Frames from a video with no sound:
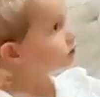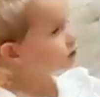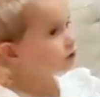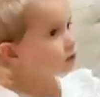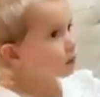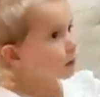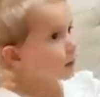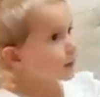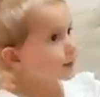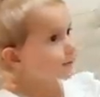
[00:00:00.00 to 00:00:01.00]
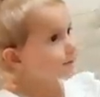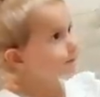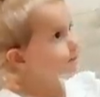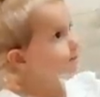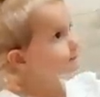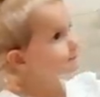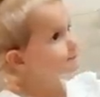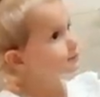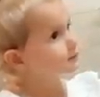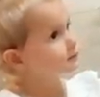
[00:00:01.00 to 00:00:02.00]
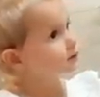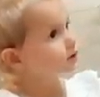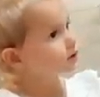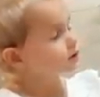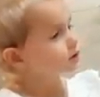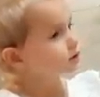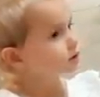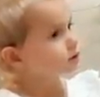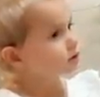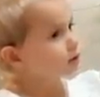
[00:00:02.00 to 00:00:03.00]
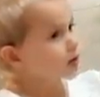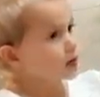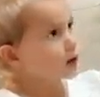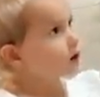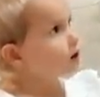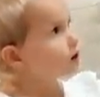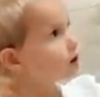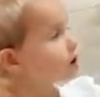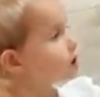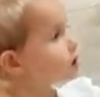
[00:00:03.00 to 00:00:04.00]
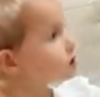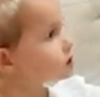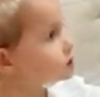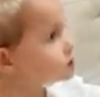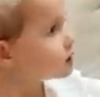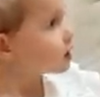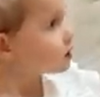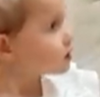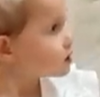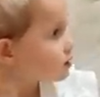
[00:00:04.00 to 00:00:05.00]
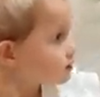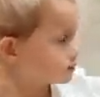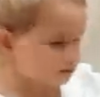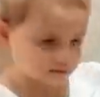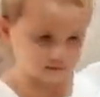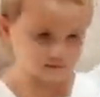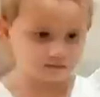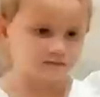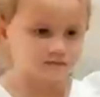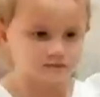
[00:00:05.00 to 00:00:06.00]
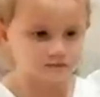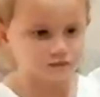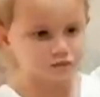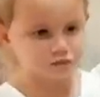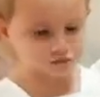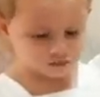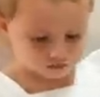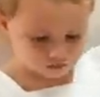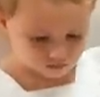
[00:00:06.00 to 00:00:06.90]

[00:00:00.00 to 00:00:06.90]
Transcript: The person shown says nothing.